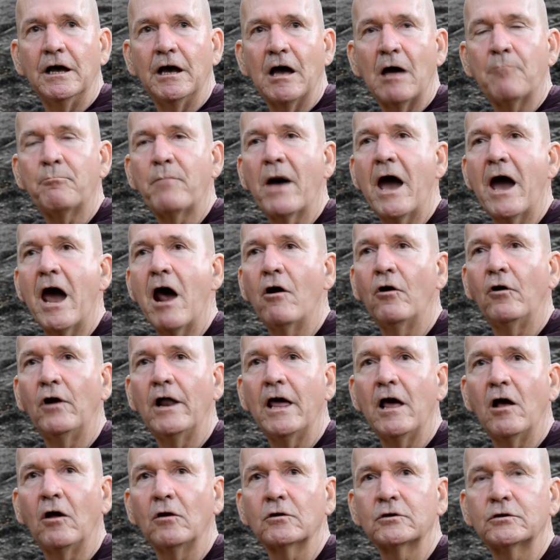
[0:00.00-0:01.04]
a
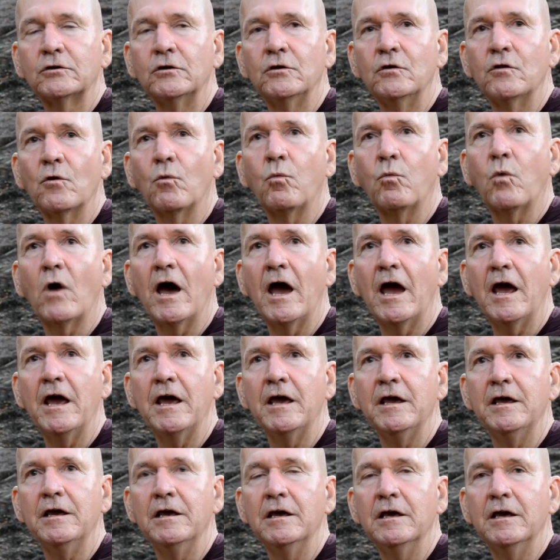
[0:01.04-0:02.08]
parallel to the
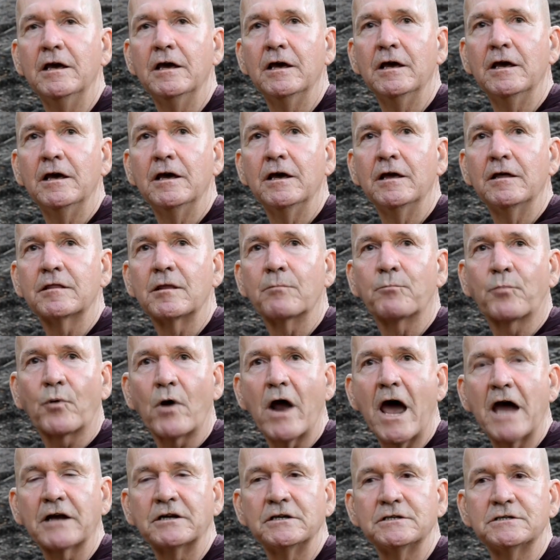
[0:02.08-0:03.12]
way the
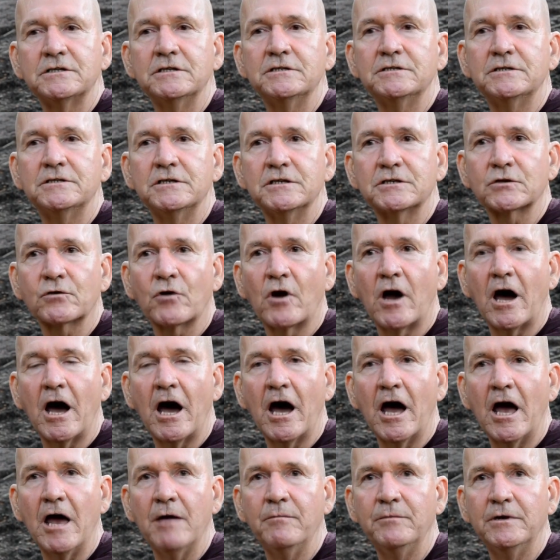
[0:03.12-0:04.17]
practice is
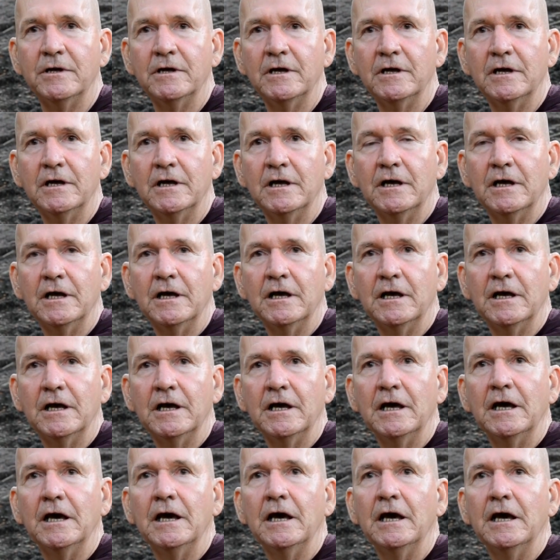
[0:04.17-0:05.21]
described
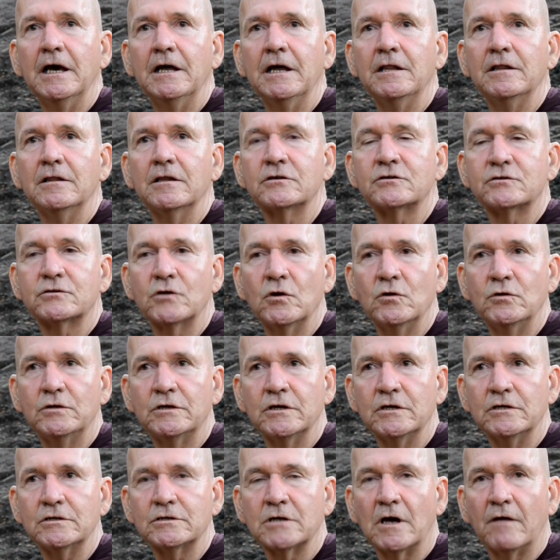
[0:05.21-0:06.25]
in the
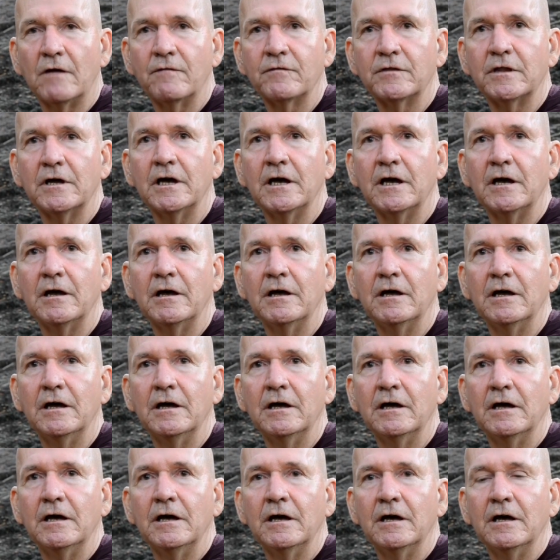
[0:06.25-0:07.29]
suttas of the,
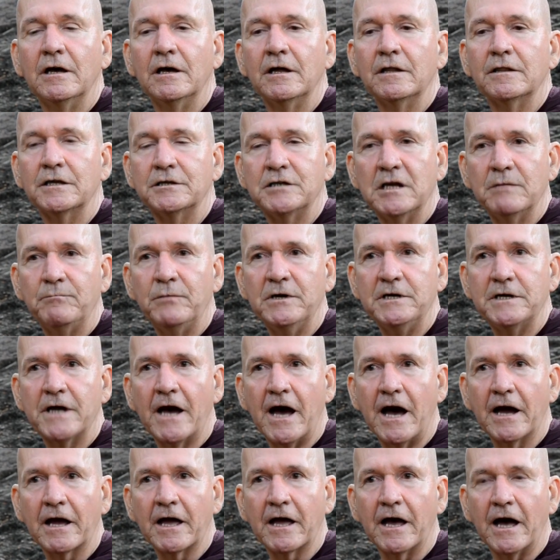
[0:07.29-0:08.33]
the
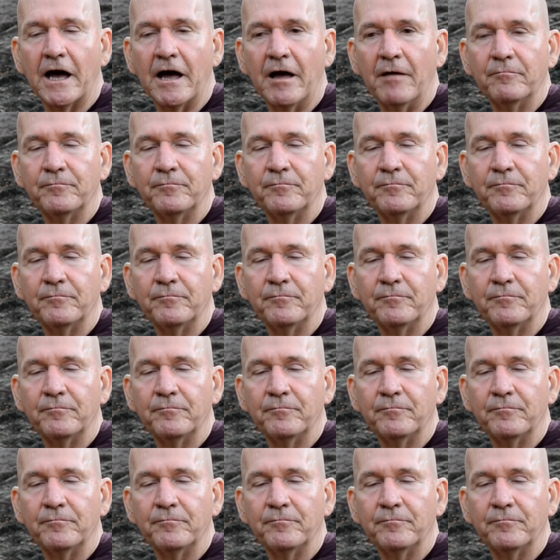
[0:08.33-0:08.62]
Tipitaka.